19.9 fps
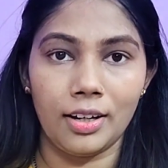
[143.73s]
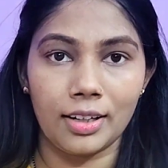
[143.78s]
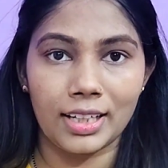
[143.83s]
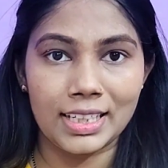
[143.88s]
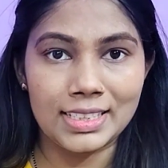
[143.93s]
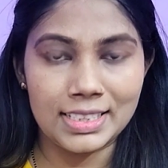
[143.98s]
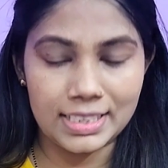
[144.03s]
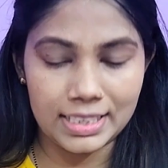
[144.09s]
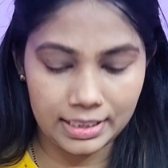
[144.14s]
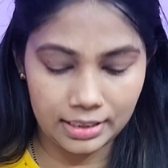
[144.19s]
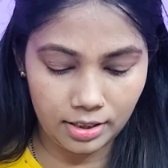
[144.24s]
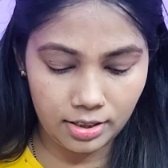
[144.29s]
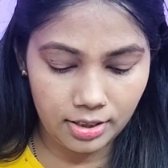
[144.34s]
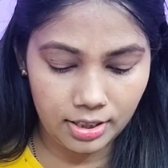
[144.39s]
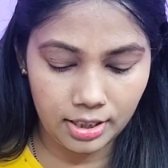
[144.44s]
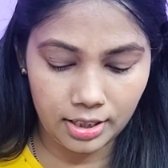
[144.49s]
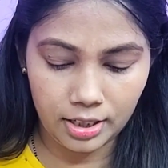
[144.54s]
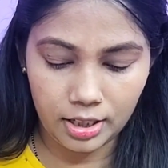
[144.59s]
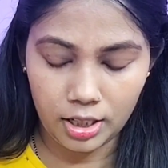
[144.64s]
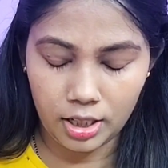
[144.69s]
concealer
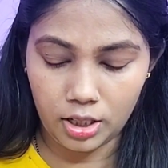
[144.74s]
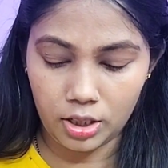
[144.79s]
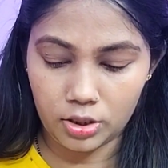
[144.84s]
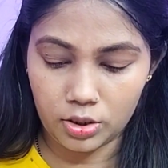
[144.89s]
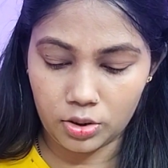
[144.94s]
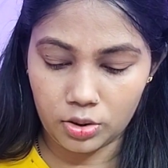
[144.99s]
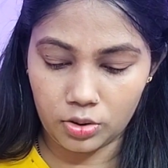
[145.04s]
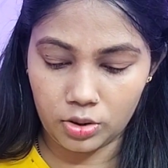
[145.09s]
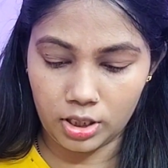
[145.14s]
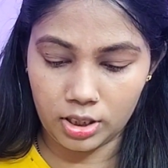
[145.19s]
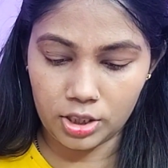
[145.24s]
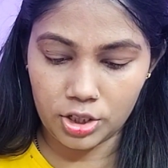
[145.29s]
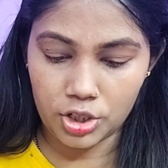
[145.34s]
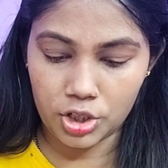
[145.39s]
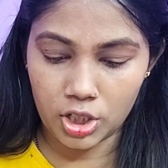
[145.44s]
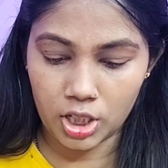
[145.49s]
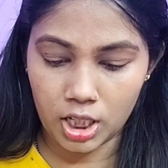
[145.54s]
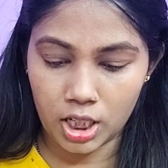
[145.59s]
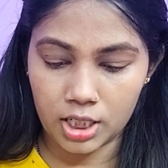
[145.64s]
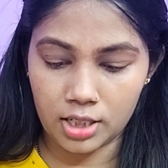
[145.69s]
in the
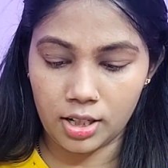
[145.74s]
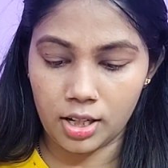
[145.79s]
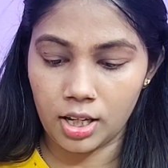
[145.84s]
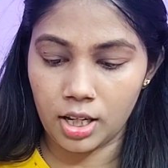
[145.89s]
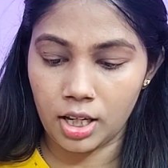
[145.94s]
shade